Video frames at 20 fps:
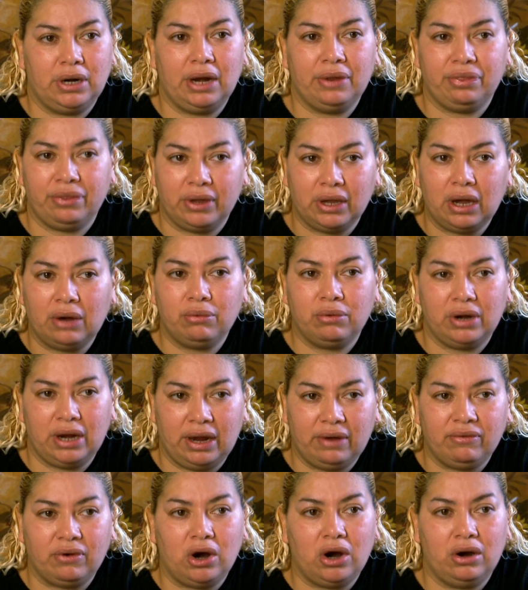I think I would
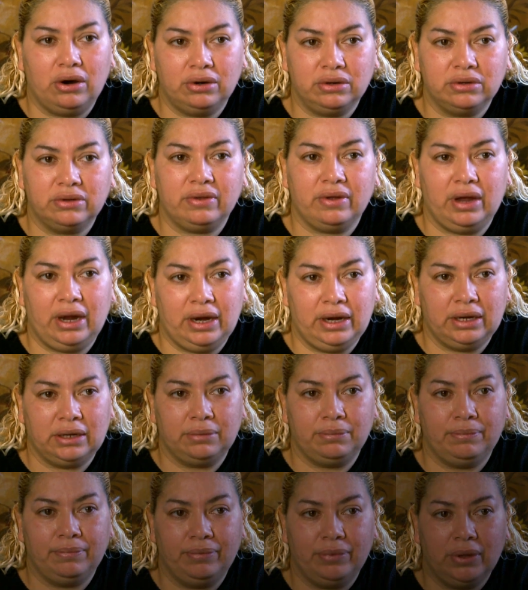have a harder
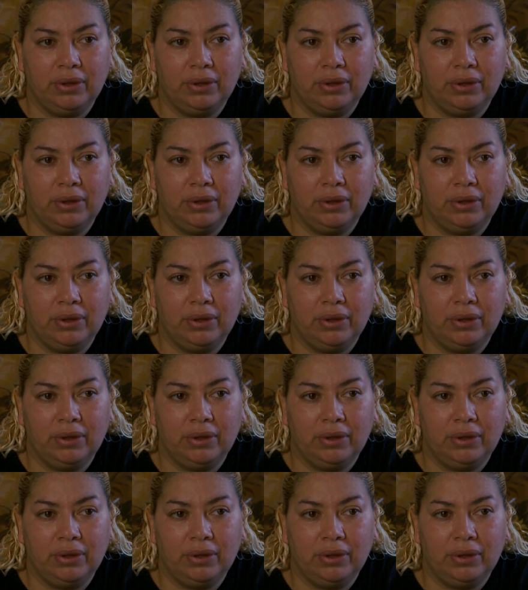time